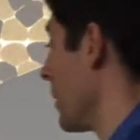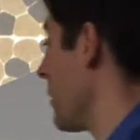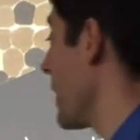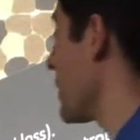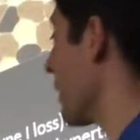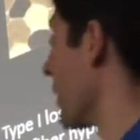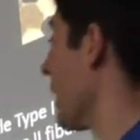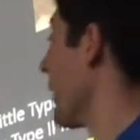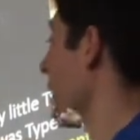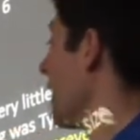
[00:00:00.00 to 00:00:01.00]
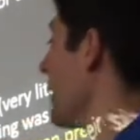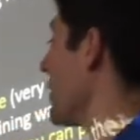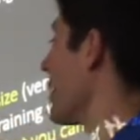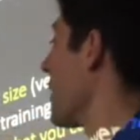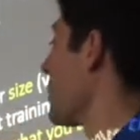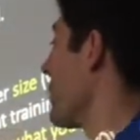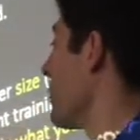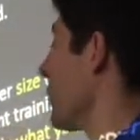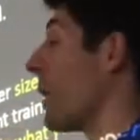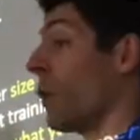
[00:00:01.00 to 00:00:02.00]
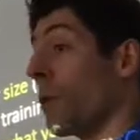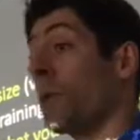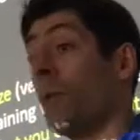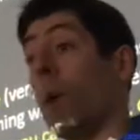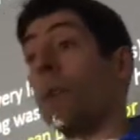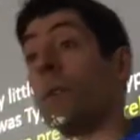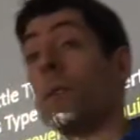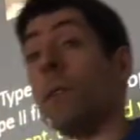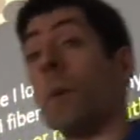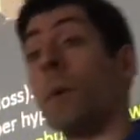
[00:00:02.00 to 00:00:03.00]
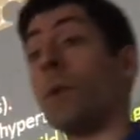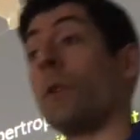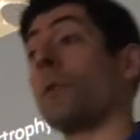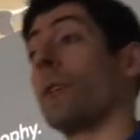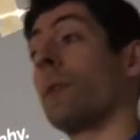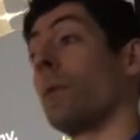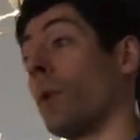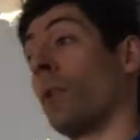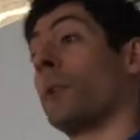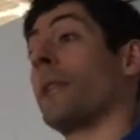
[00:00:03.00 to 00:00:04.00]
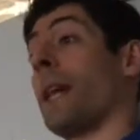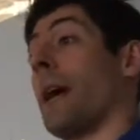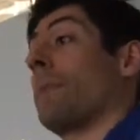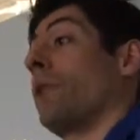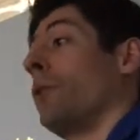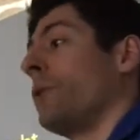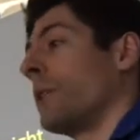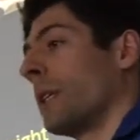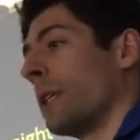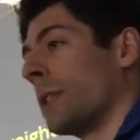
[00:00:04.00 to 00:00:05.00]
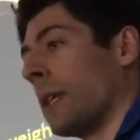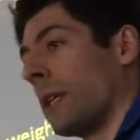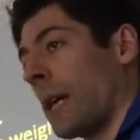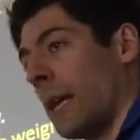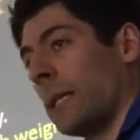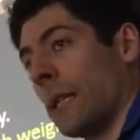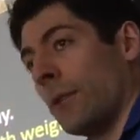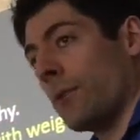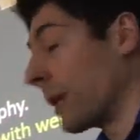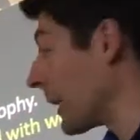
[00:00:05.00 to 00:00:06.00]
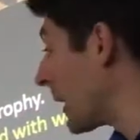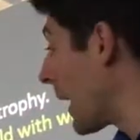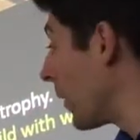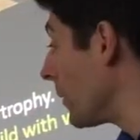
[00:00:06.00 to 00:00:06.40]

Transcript: basically these guys are going to do. And those are the ones that we were losing. We weren't losing them, losing the cell contents, shrinking down.